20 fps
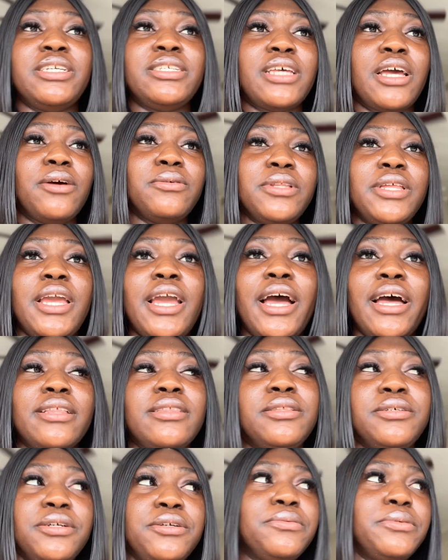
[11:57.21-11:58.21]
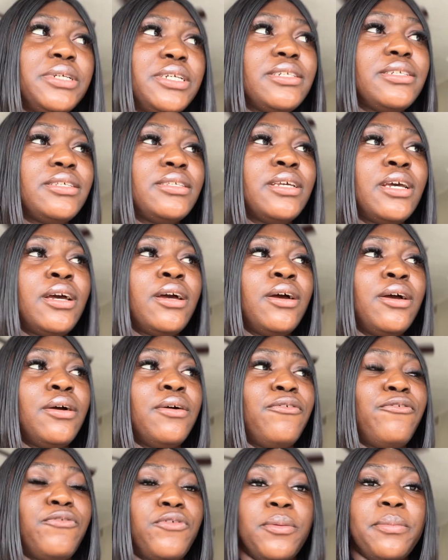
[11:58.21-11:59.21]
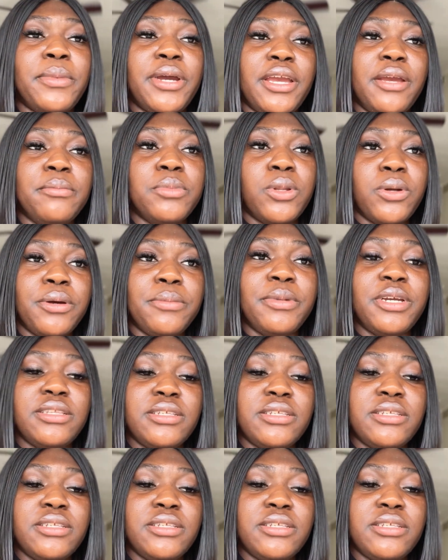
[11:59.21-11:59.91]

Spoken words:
I only had 3 weeks from my employment